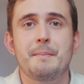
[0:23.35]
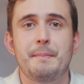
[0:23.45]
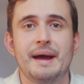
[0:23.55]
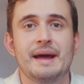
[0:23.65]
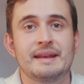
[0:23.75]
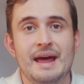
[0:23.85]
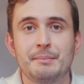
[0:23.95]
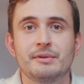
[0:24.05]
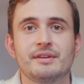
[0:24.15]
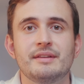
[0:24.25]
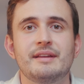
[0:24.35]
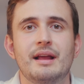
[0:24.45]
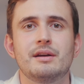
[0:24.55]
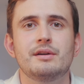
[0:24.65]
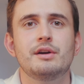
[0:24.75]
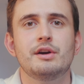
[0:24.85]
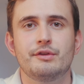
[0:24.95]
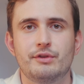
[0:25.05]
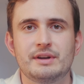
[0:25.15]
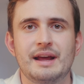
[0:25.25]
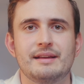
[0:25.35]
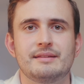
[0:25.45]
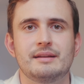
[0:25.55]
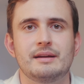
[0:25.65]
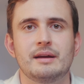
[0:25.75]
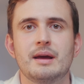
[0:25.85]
by an Amazon seller for testing,